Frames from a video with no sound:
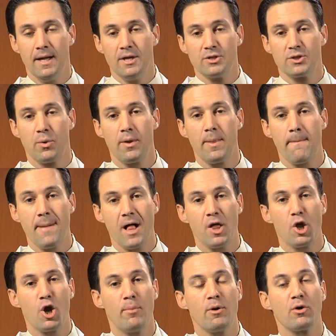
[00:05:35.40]
So when the
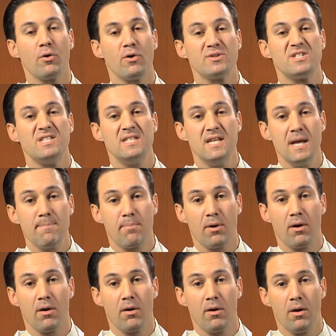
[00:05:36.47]
melanoma grows
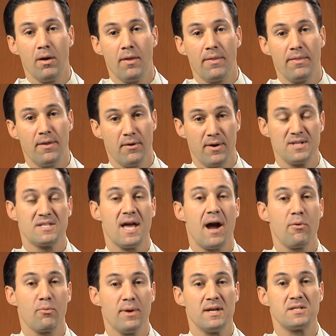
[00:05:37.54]
deeper, there is
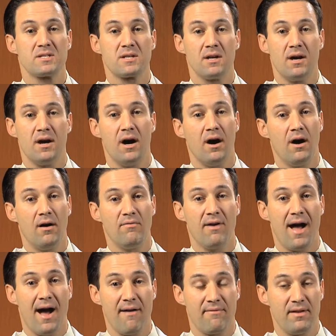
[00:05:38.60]
that risk of
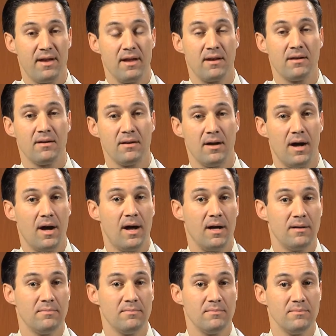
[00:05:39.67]
having
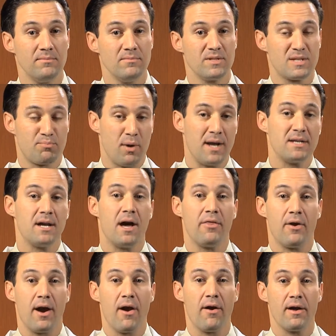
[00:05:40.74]
spread to
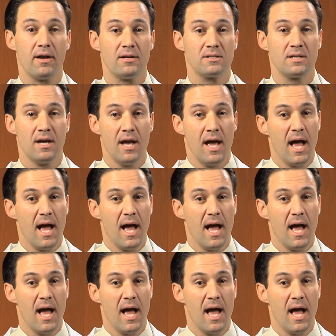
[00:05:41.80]
other areas.